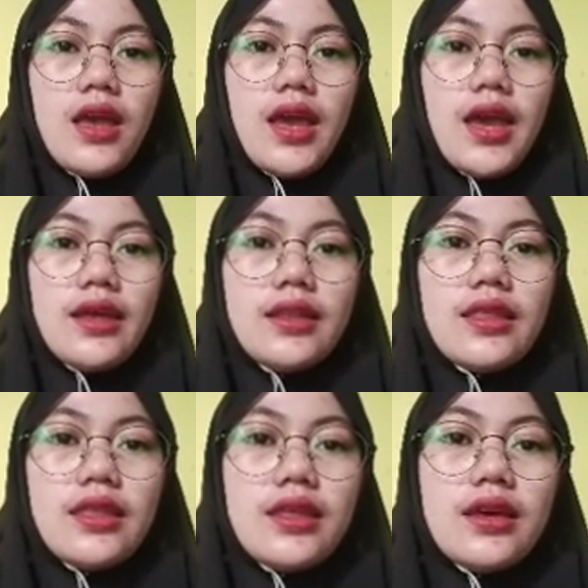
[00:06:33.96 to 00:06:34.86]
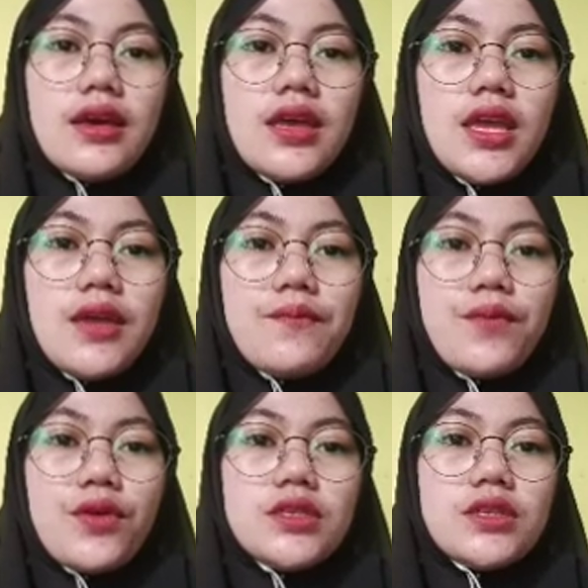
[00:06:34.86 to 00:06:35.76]
And the
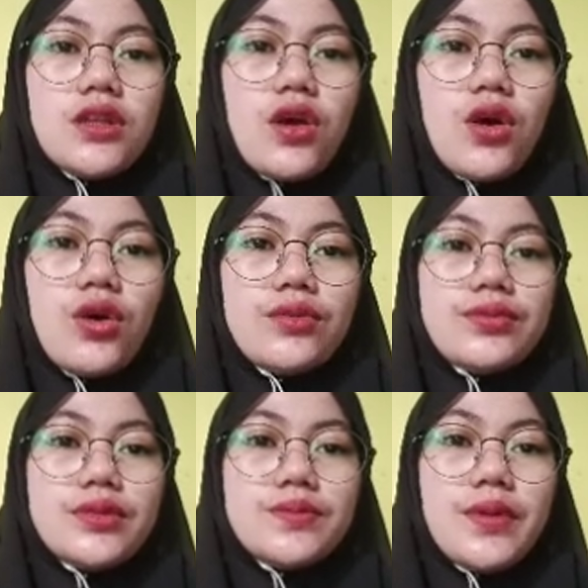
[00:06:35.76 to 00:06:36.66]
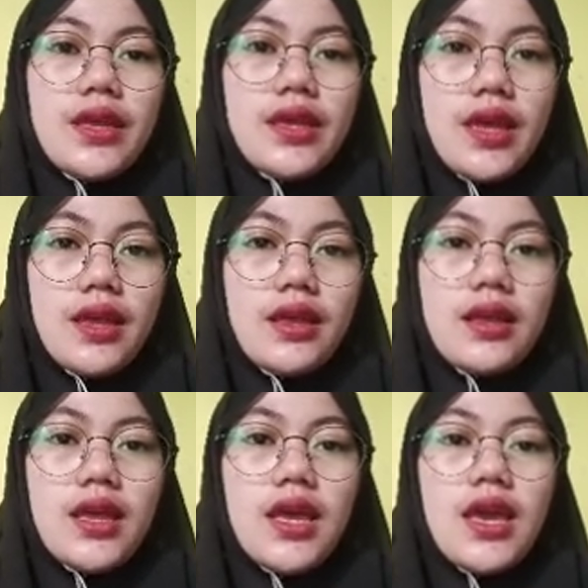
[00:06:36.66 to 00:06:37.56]
importance of speaking.
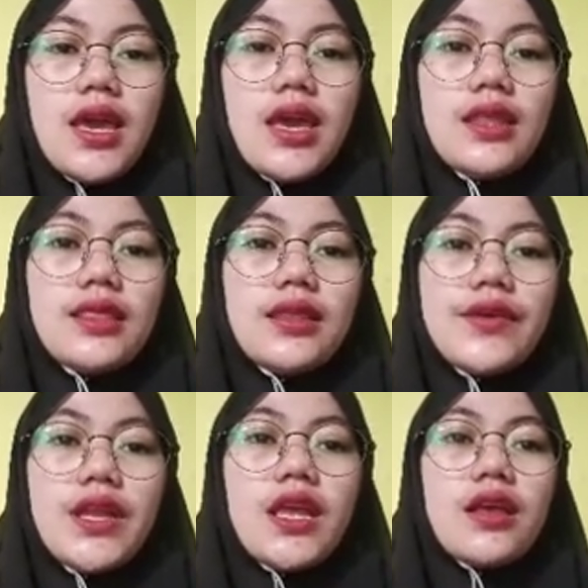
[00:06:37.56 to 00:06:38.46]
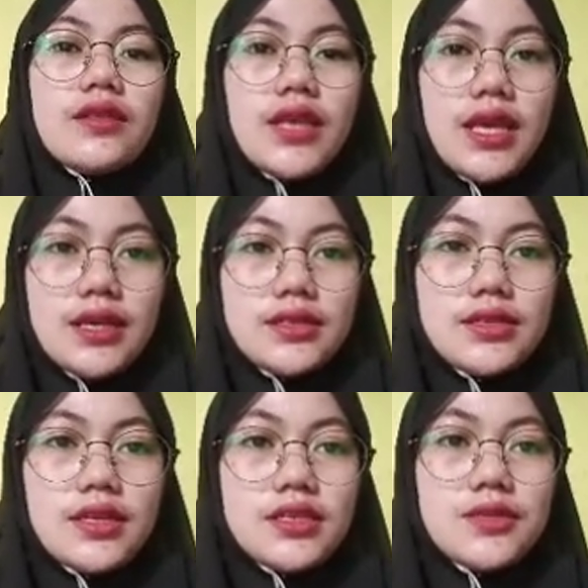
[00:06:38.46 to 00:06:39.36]
In learning English,
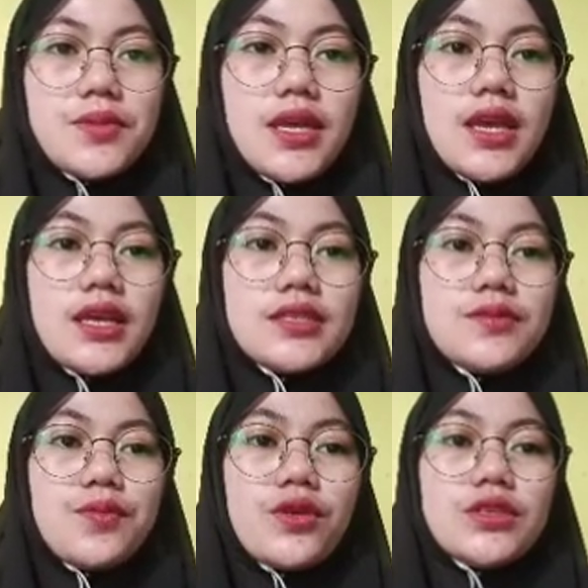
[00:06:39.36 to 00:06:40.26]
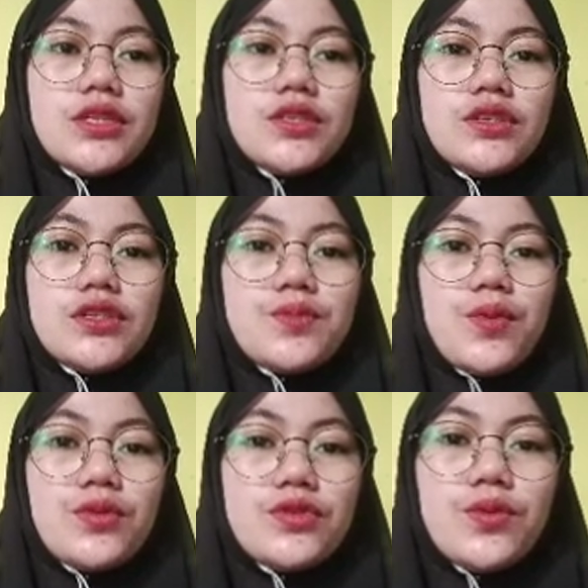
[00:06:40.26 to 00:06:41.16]
speaking is important to
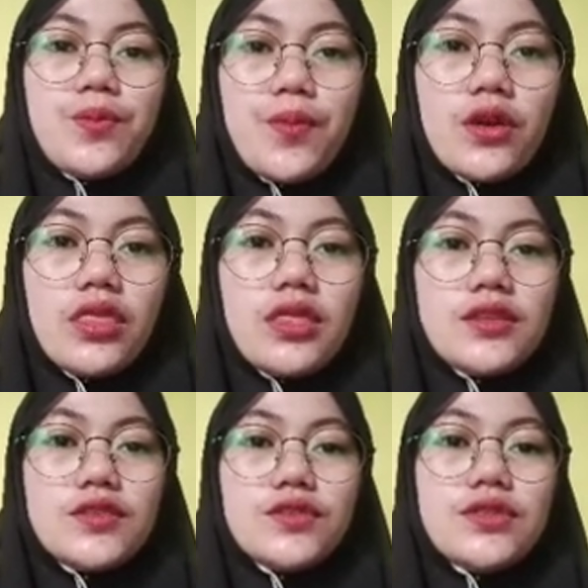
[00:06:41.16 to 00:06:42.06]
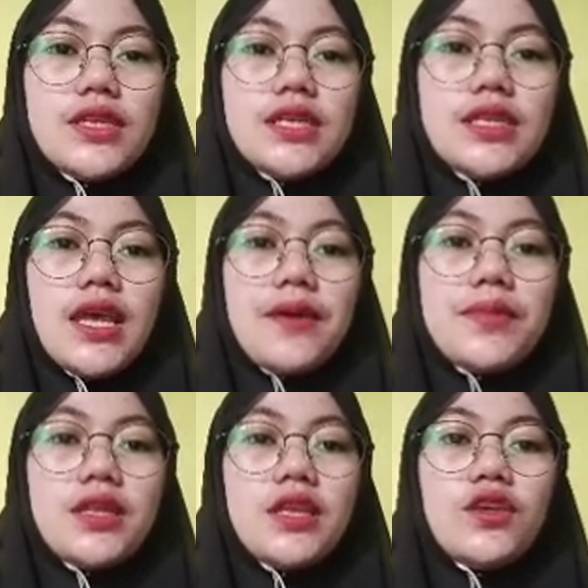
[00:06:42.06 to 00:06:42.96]
support students'
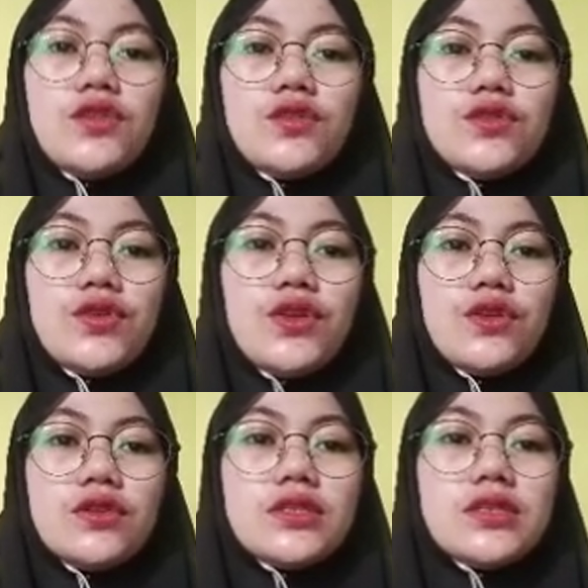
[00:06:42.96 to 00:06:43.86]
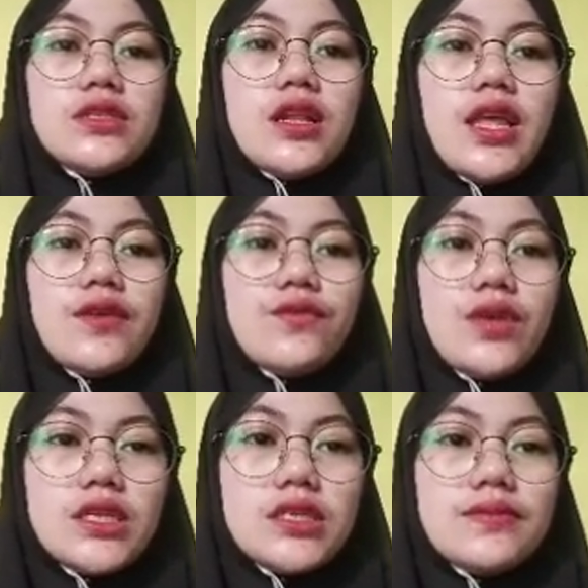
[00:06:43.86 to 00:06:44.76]
ability to use the
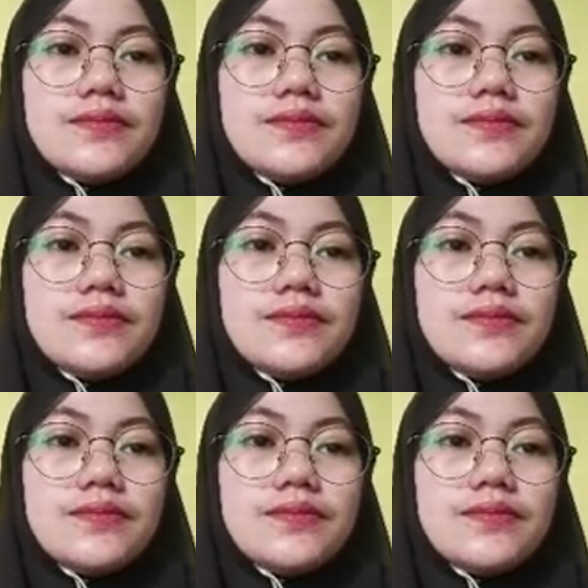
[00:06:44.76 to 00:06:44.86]
language.